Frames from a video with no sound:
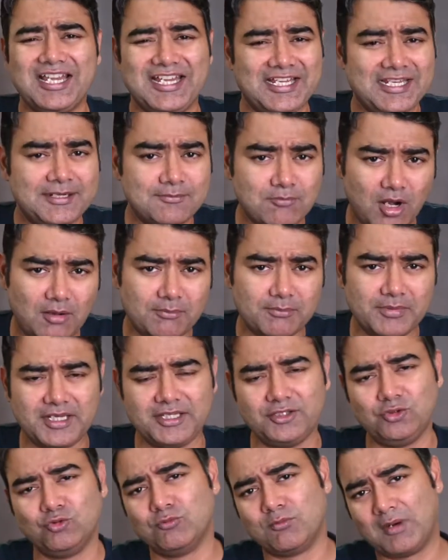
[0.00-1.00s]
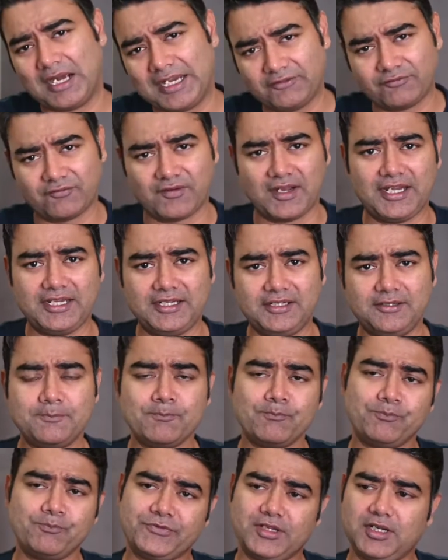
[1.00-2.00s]
in Bombay, you might find
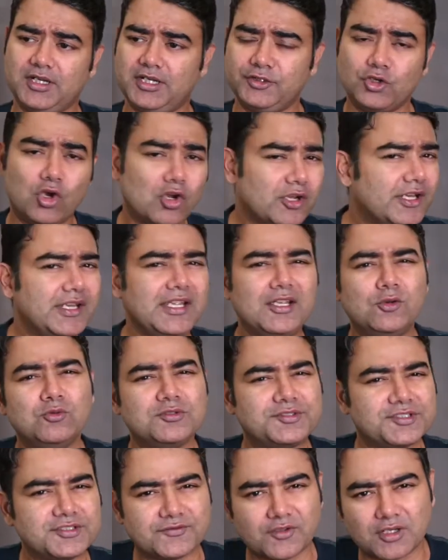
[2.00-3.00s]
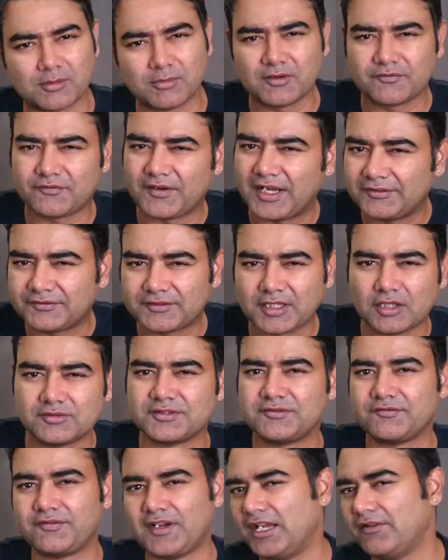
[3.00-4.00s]
your Grey Gooses for about
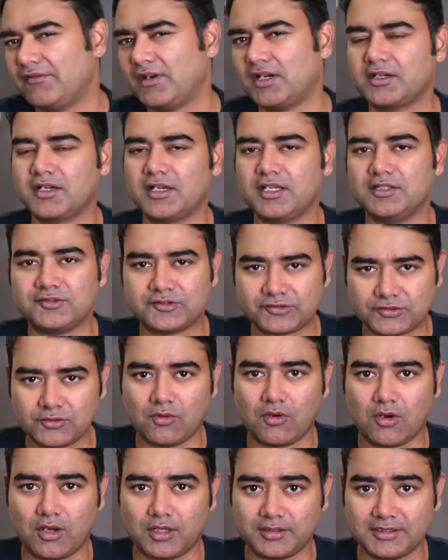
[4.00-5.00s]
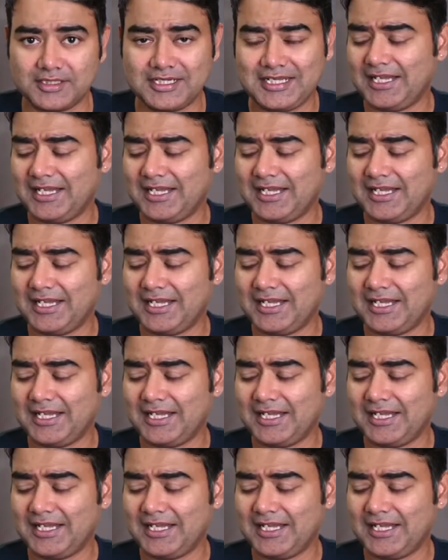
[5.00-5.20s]
5,500 and so on.